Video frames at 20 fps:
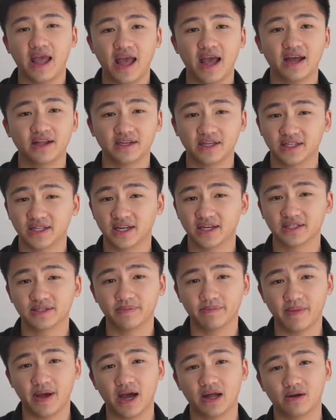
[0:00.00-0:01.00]
And it
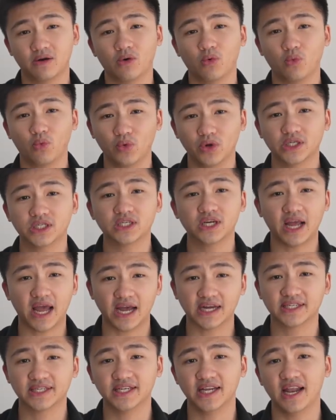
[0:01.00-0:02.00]
doesn't matter which
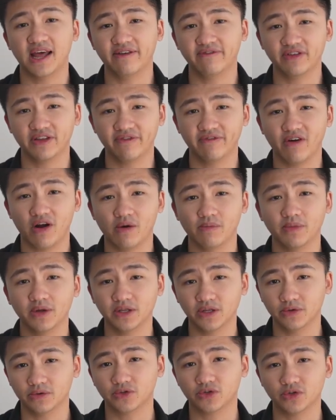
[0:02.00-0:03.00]
X11
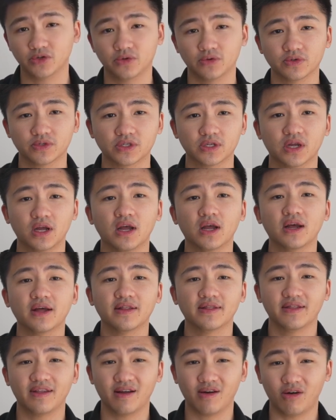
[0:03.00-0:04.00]
environment you choose,
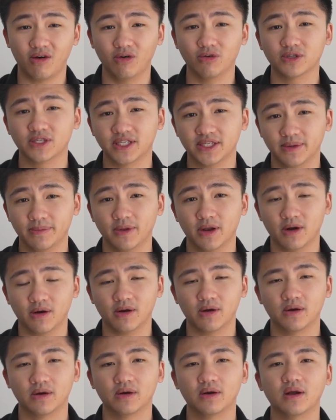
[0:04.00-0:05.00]
they're all similar.